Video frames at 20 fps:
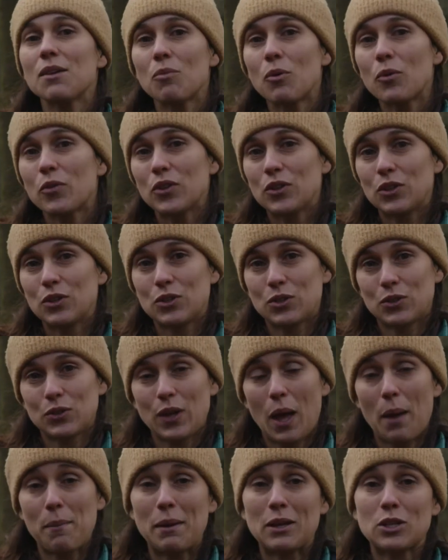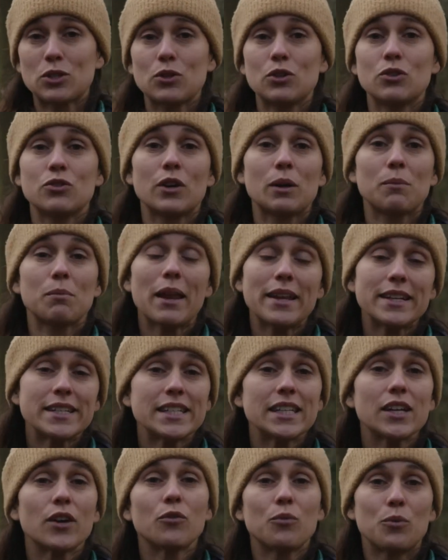more than usual and make sure you drink
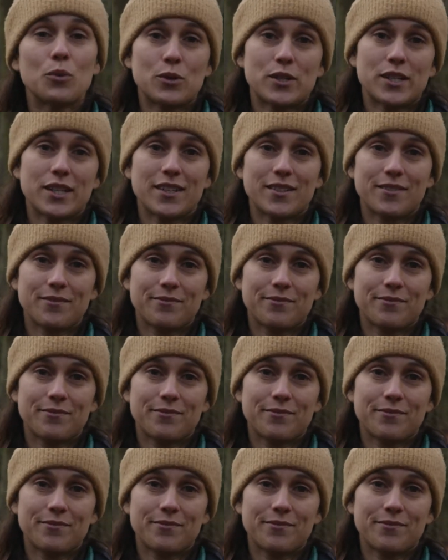plenty of water.